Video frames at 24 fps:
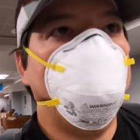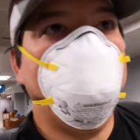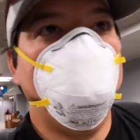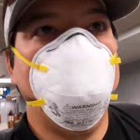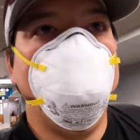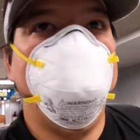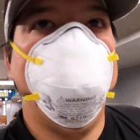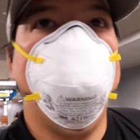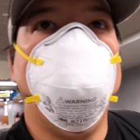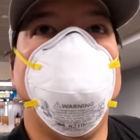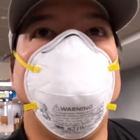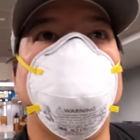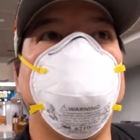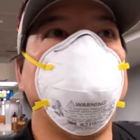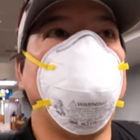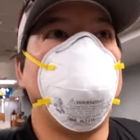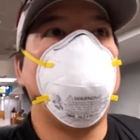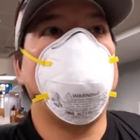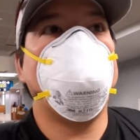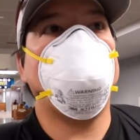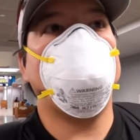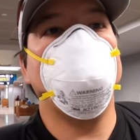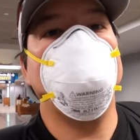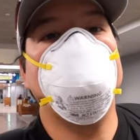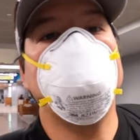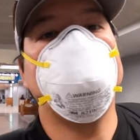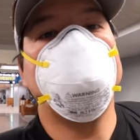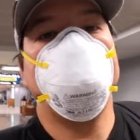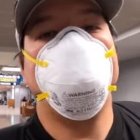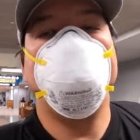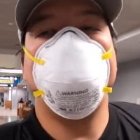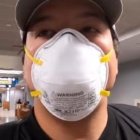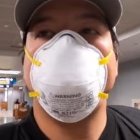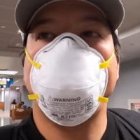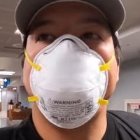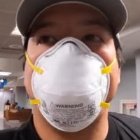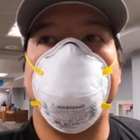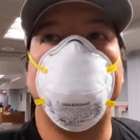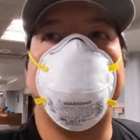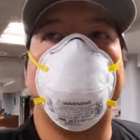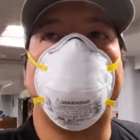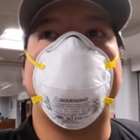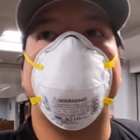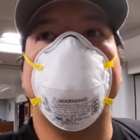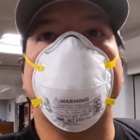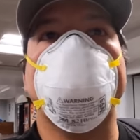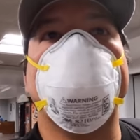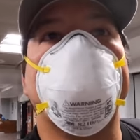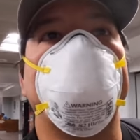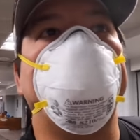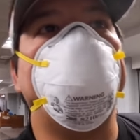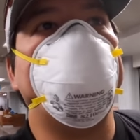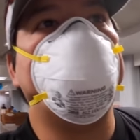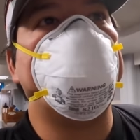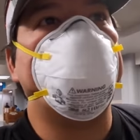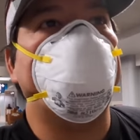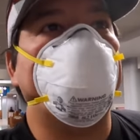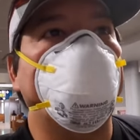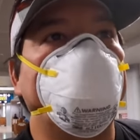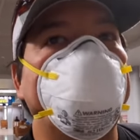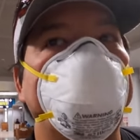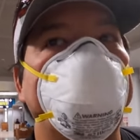But because I am a commercial fisherman, I have a commercial fishing